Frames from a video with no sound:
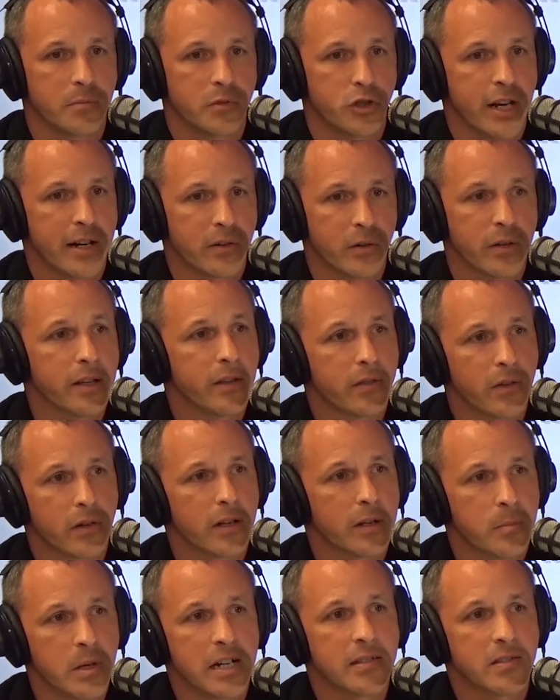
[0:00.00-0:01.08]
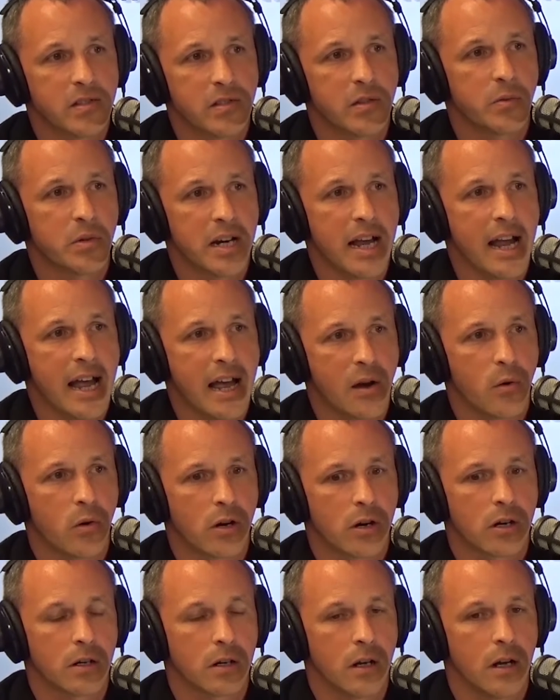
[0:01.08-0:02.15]
Generally 30 minutes to an
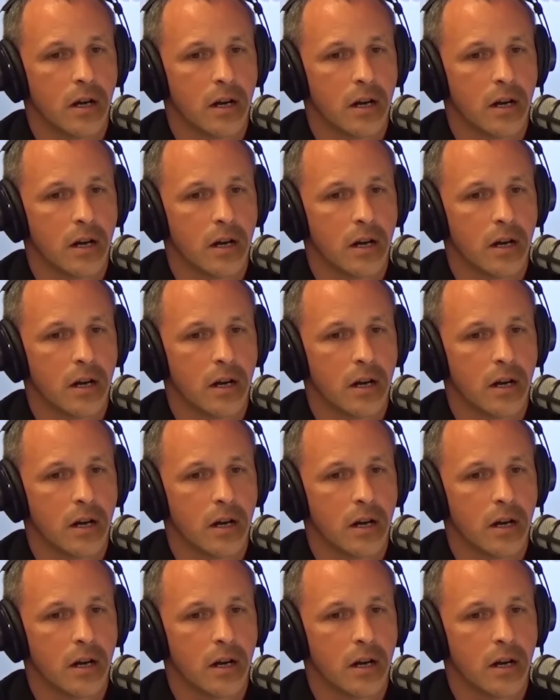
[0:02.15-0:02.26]
hour